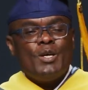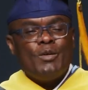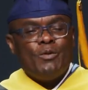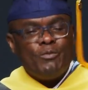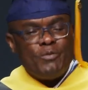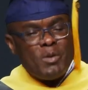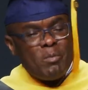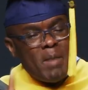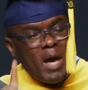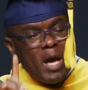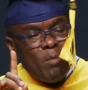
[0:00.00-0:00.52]

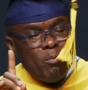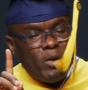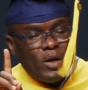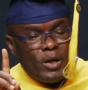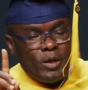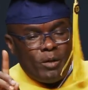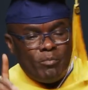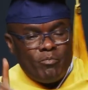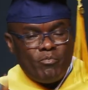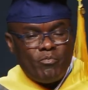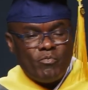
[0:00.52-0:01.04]

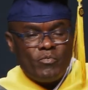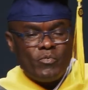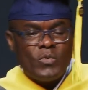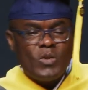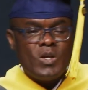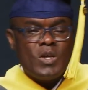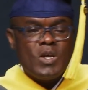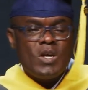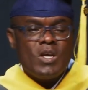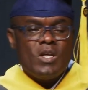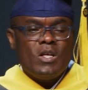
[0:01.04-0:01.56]
remember
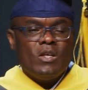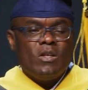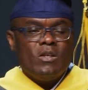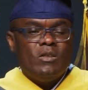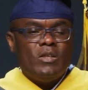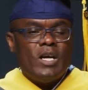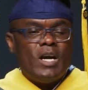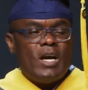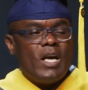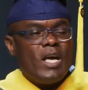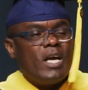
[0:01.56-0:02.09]

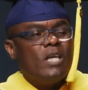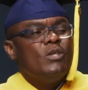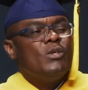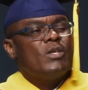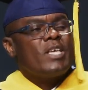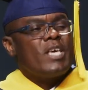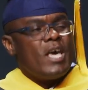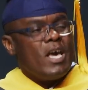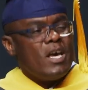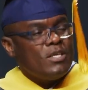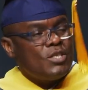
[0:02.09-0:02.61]
that
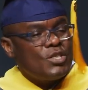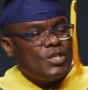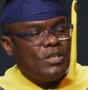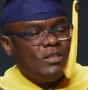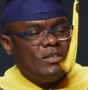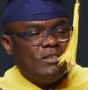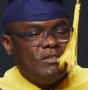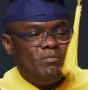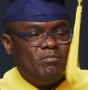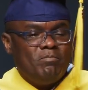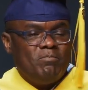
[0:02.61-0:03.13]

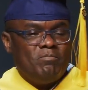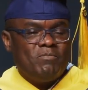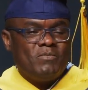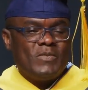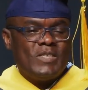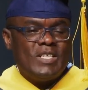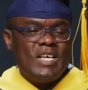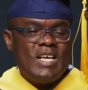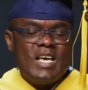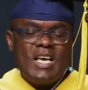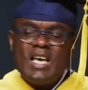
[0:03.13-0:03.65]
education
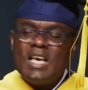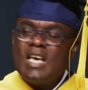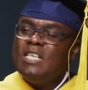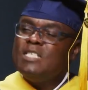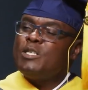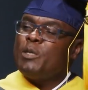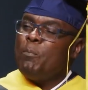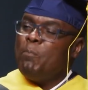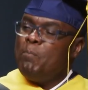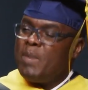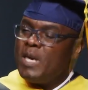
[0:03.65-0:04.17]

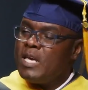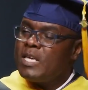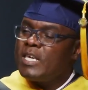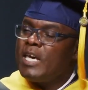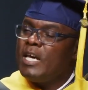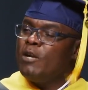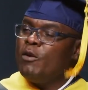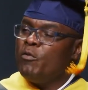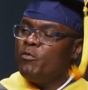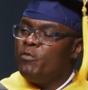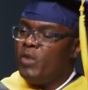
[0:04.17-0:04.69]
is a
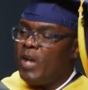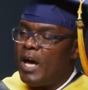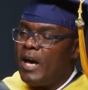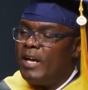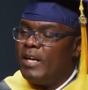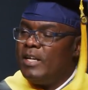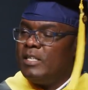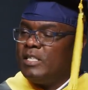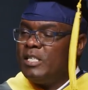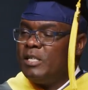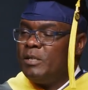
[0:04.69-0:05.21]
beacon of
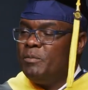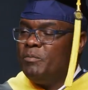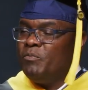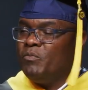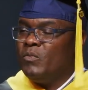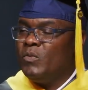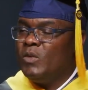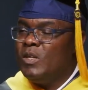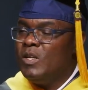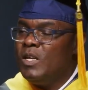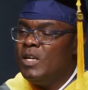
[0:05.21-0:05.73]
light
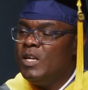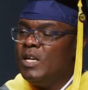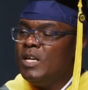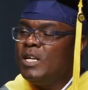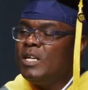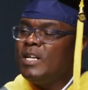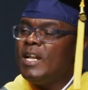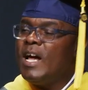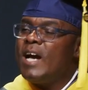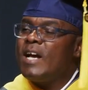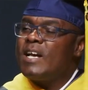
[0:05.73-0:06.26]

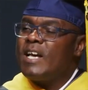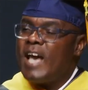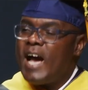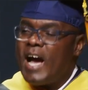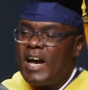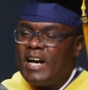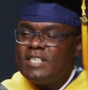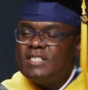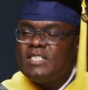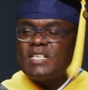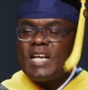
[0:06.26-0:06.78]
that
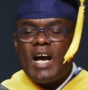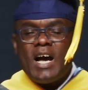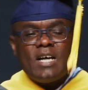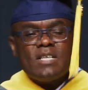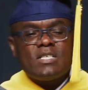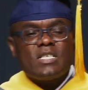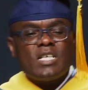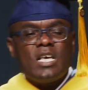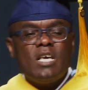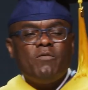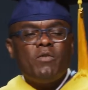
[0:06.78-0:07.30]
guides
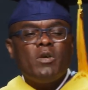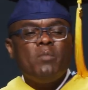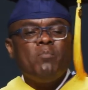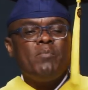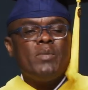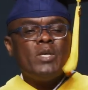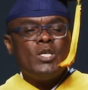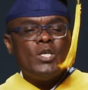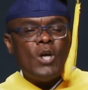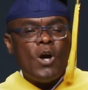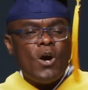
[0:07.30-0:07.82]
us even
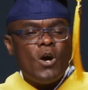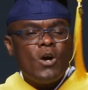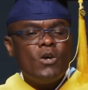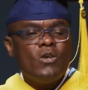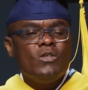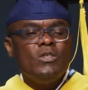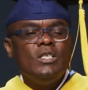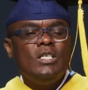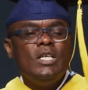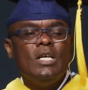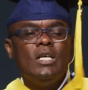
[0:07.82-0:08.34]

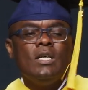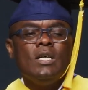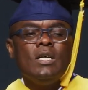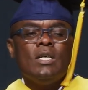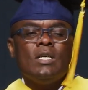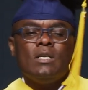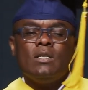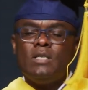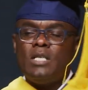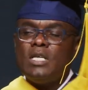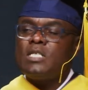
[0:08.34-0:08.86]
beyond
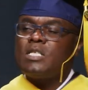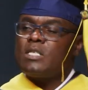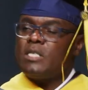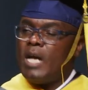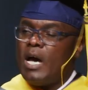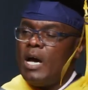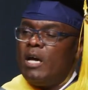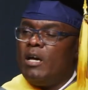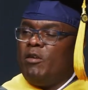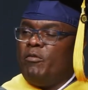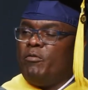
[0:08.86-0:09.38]
this
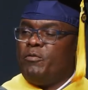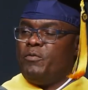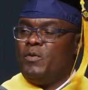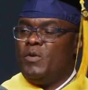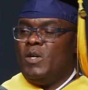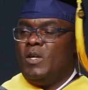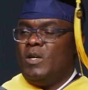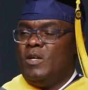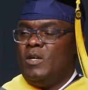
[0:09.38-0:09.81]
life.